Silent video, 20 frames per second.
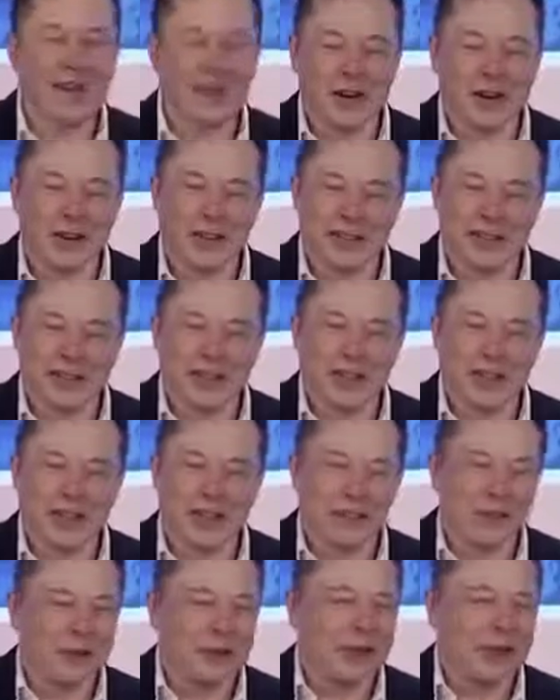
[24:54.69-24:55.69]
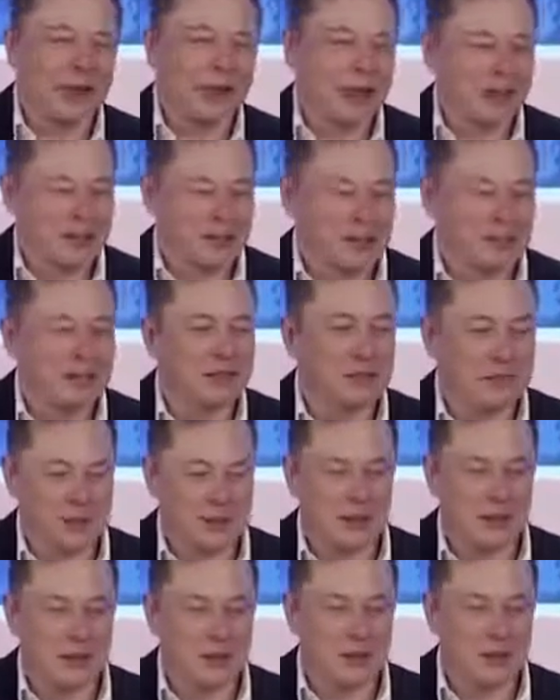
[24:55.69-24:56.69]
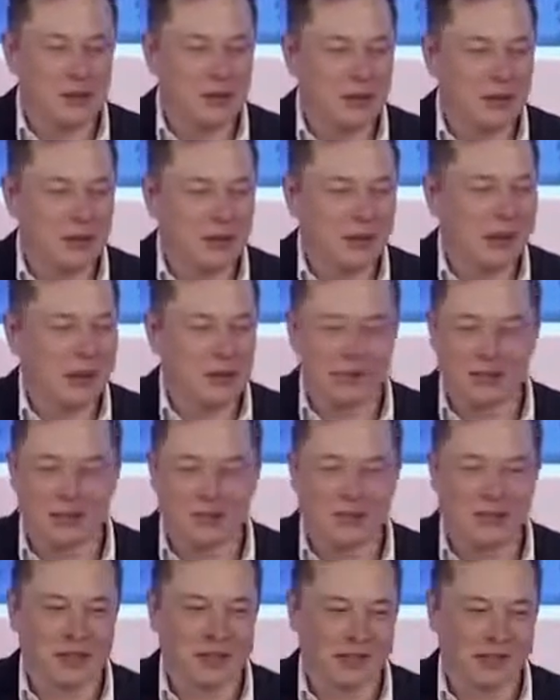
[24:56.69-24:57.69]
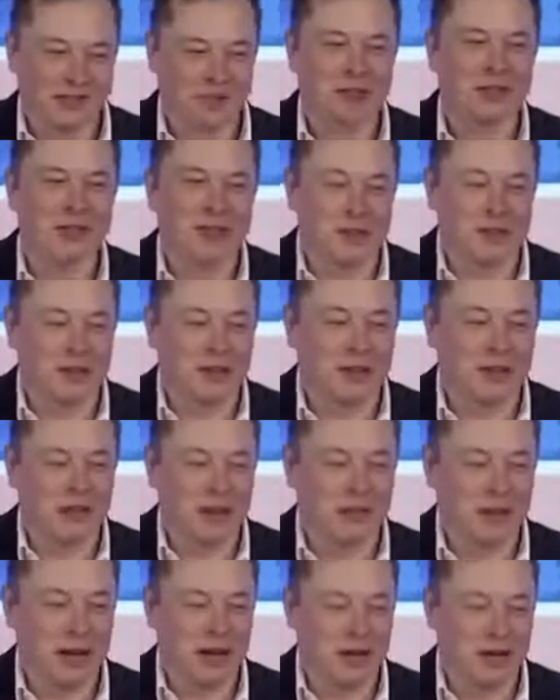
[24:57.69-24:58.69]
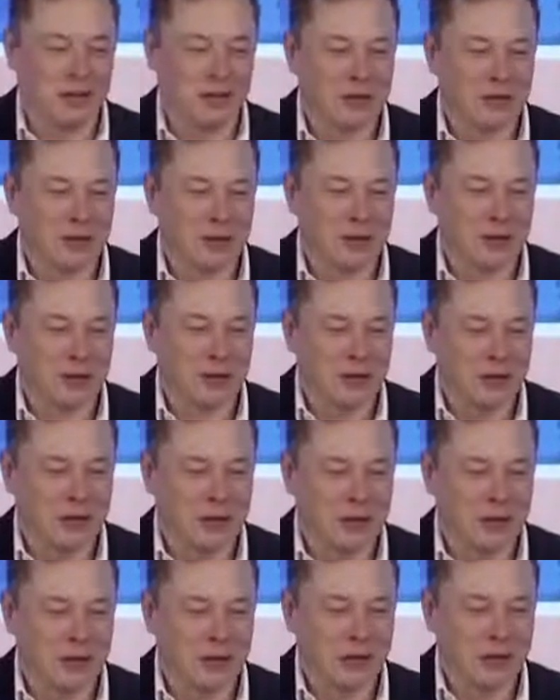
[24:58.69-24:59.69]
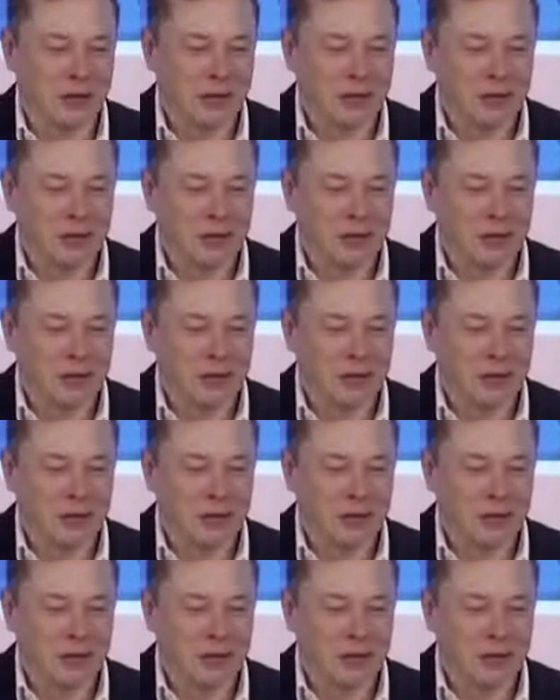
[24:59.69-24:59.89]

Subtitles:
Right, exactly. I mean, you do a stop with kids. It's like takes a long time to get back on the road.